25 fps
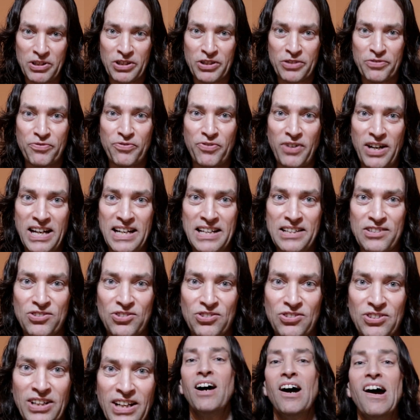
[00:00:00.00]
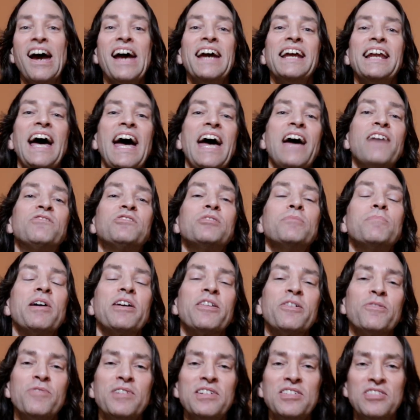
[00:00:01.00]
in their face. All right, I have some
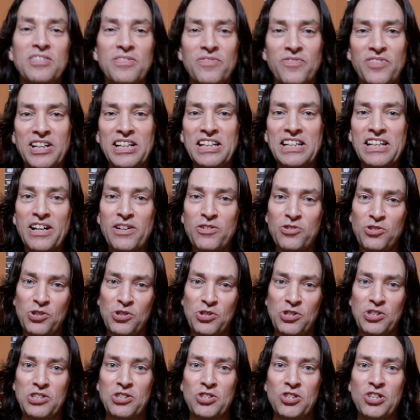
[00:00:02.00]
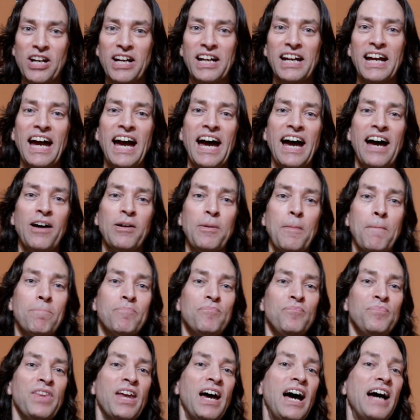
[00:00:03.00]
other recent videos you should check out.
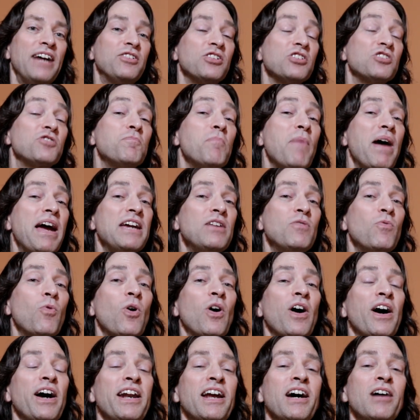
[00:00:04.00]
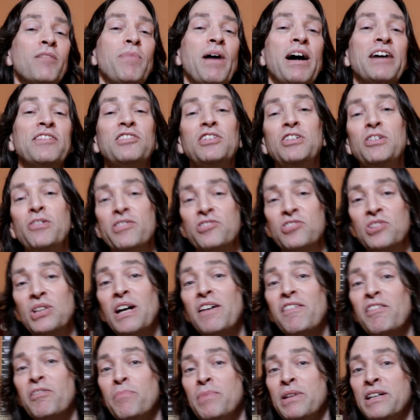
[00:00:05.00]
I just made one about the U.S.
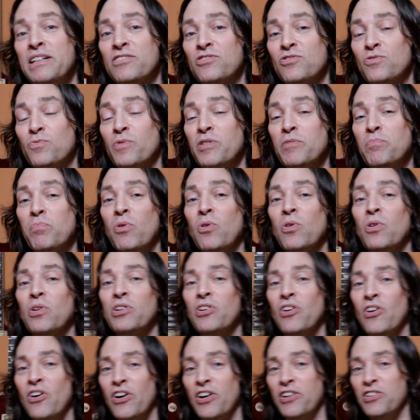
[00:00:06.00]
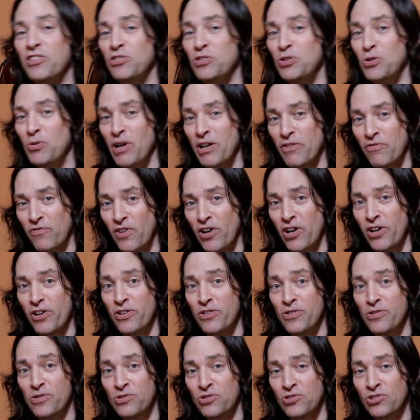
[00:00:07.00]
government's report on
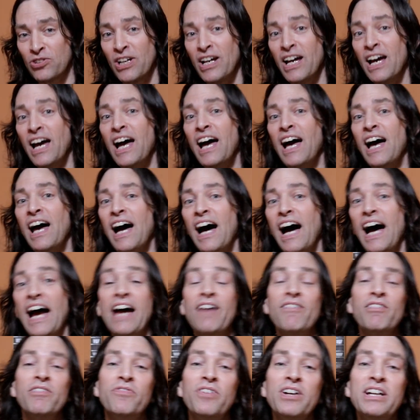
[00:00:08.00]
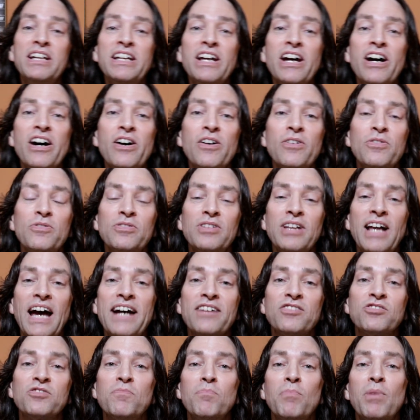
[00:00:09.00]
UFOs. I have a video
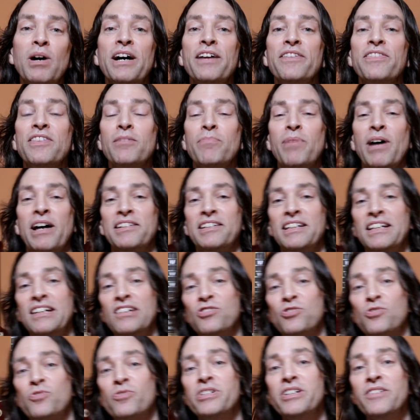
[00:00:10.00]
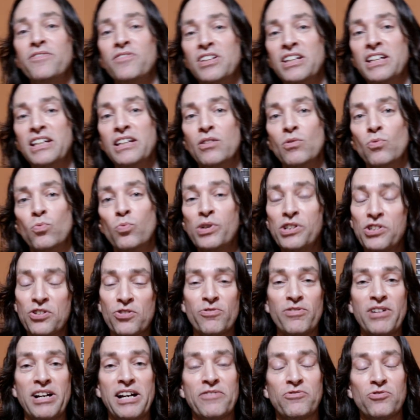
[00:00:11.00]
last month about the history of the
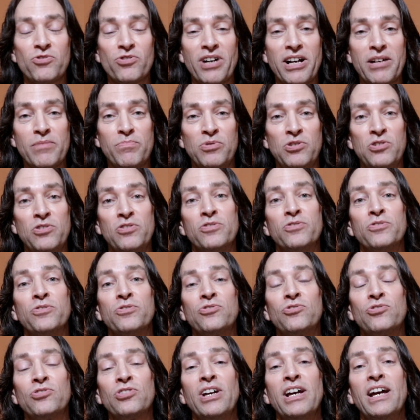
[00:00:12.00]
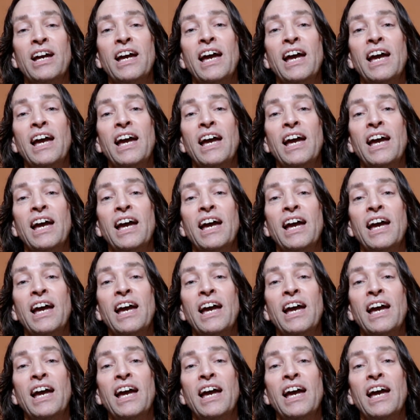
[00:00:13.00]
witchcraft tribunals